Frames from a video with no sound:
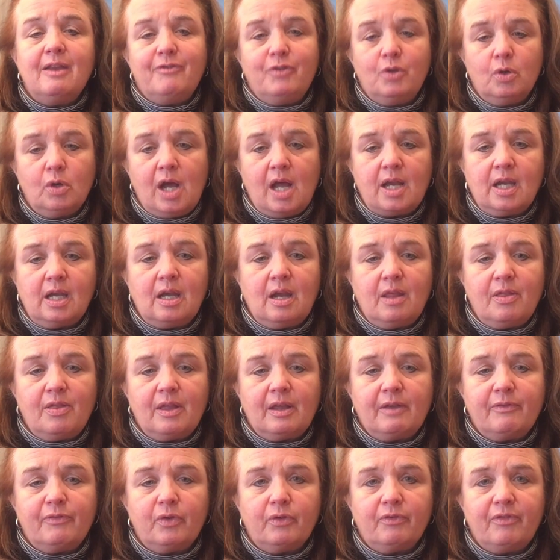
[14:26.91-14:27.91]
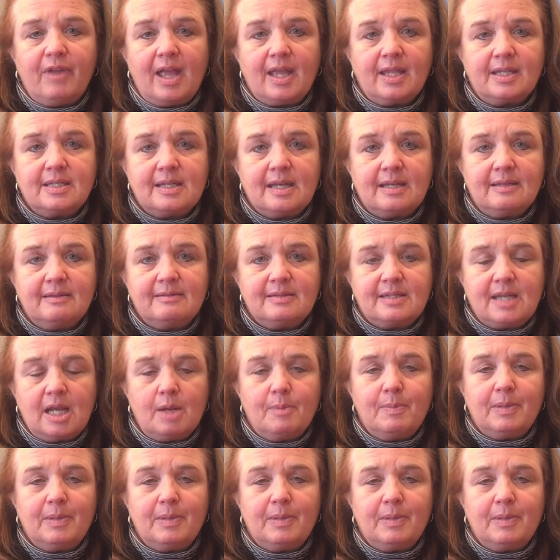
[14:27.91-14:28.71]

if you got anything for Valentine's Day,